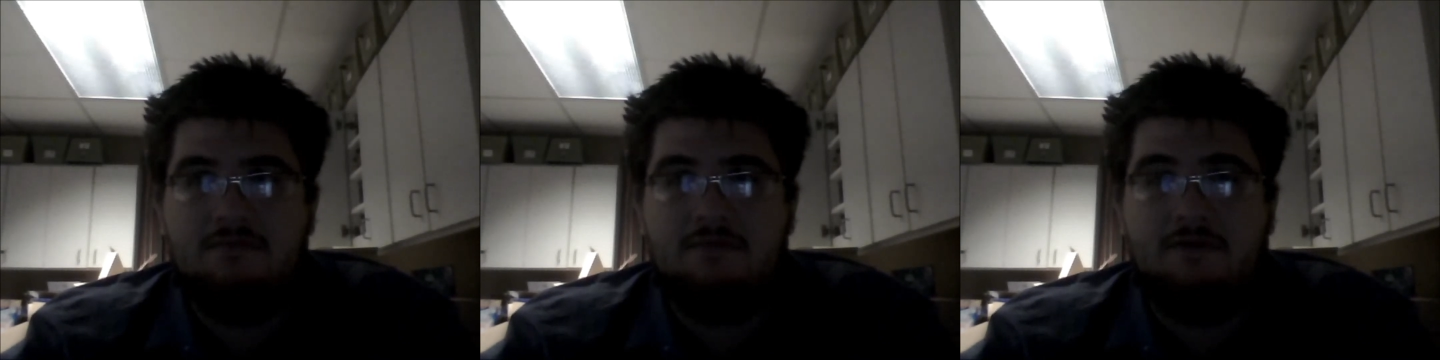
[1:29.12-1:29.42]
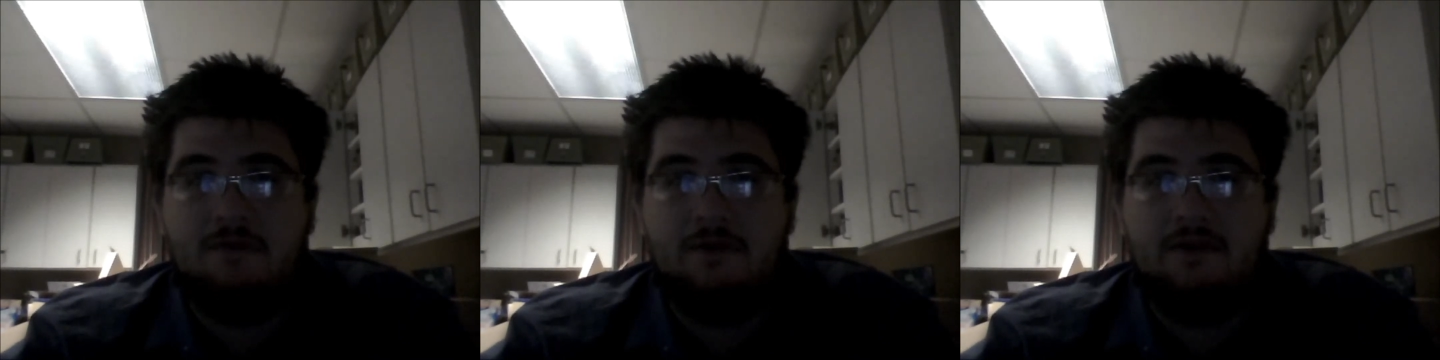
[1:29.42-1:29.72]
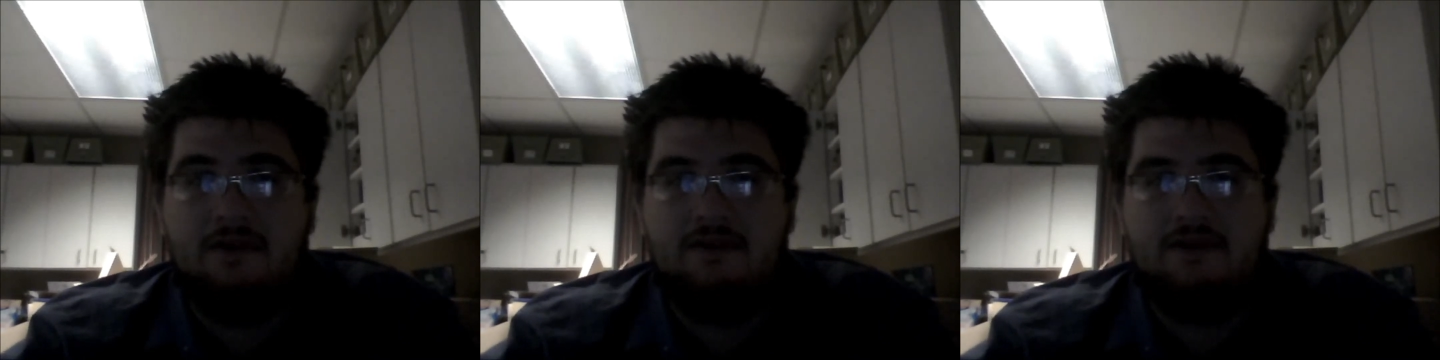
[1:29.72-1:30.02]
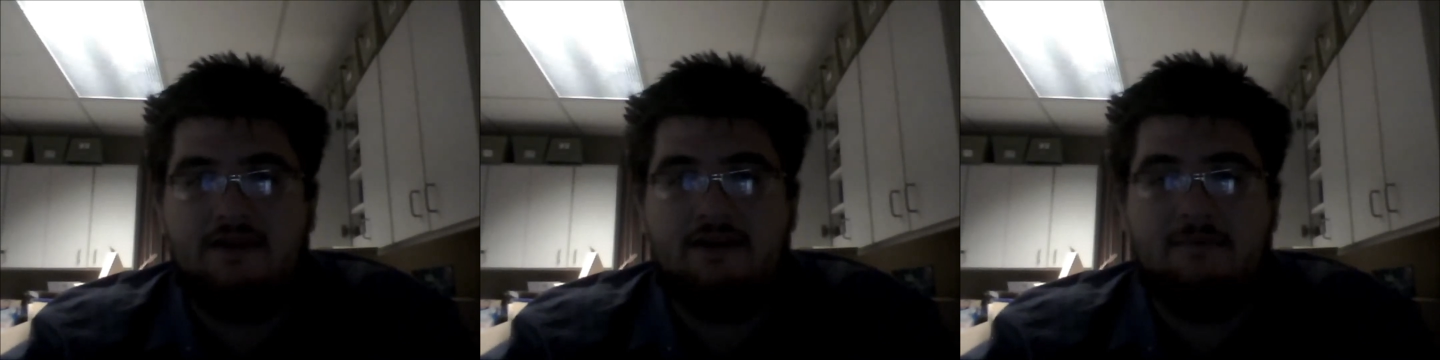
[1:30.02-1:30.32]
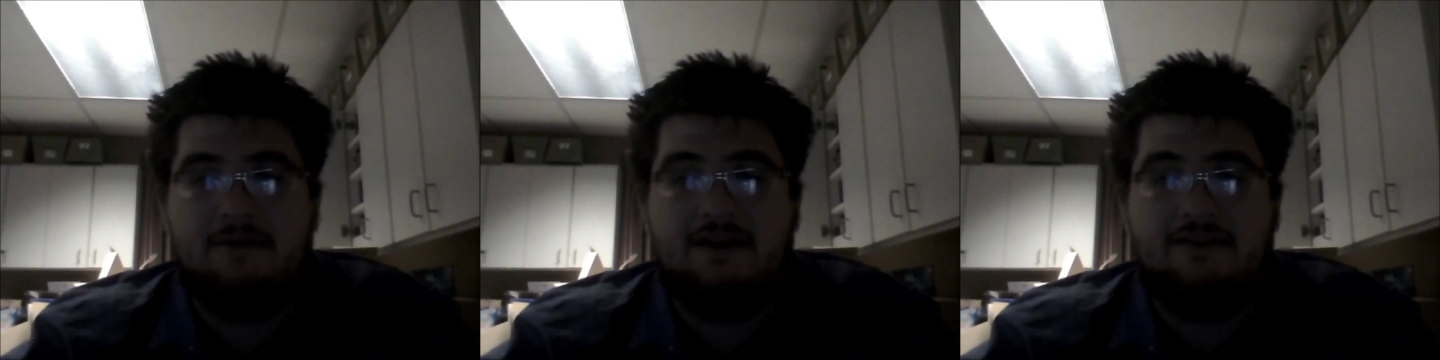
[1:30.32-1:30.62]
before
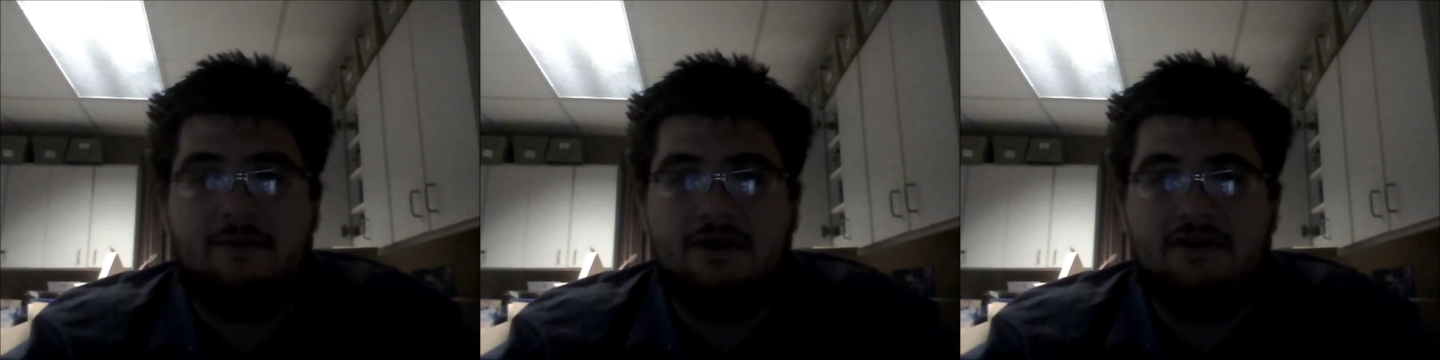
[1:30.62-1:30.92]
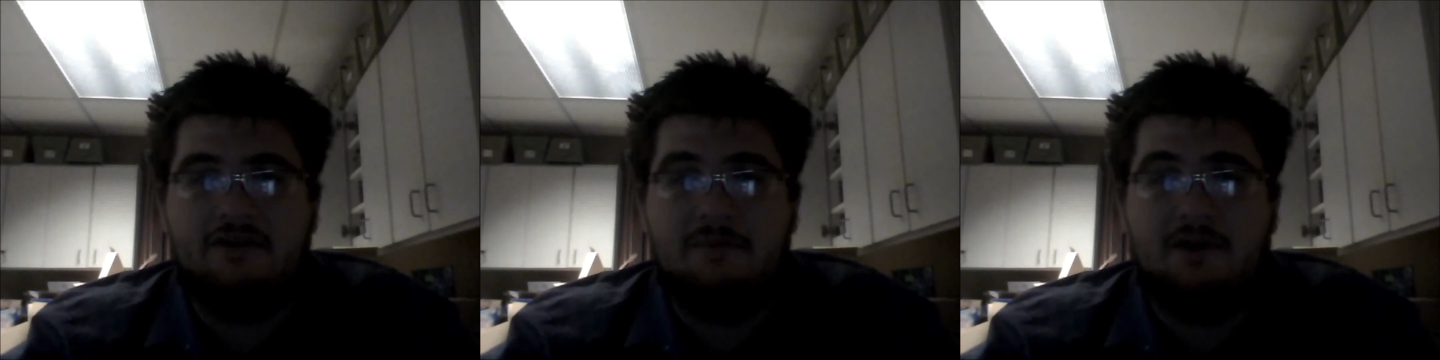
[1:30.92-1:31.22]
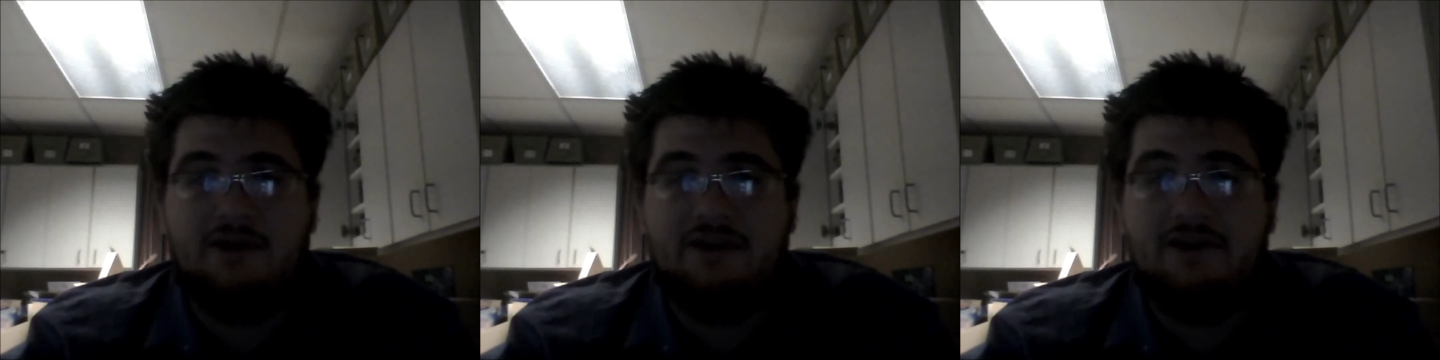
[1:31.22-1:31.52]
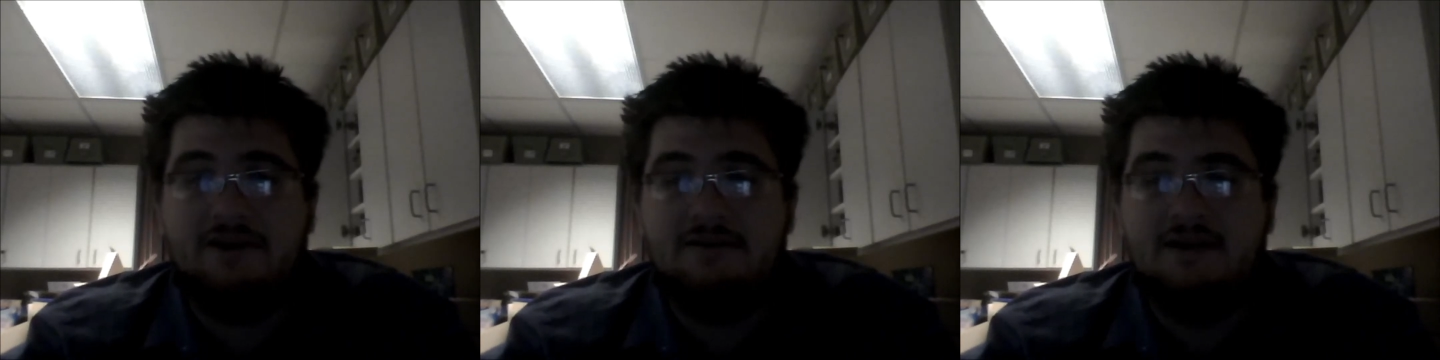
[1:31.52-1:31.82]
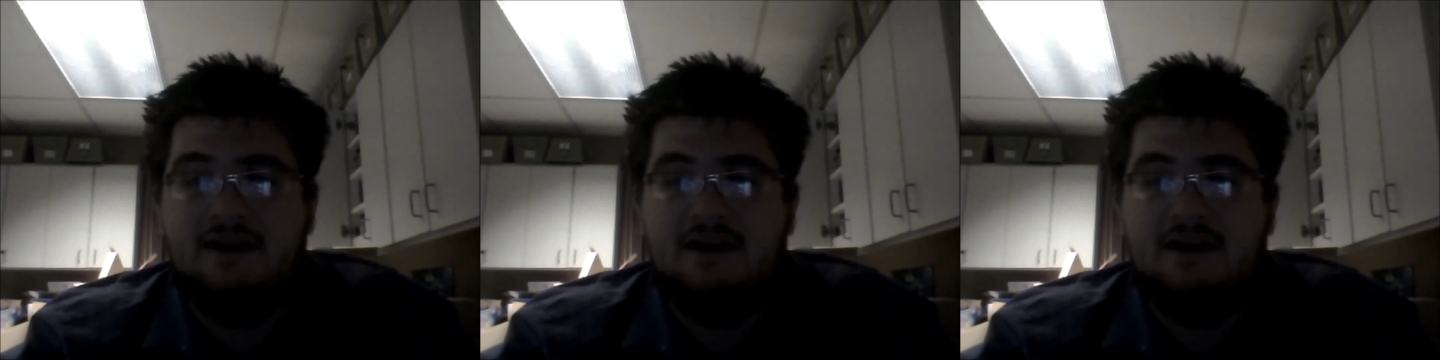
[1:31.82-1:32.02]
then, because he went into a Barkion,